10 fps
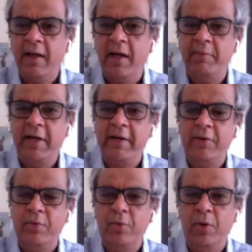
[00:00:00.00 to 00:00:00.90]
I'm ready
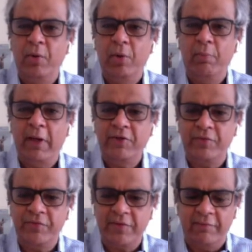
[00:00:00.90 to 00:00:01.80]
to do a whole
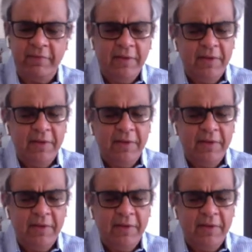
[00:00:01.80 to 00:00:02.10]
bunch of stuff.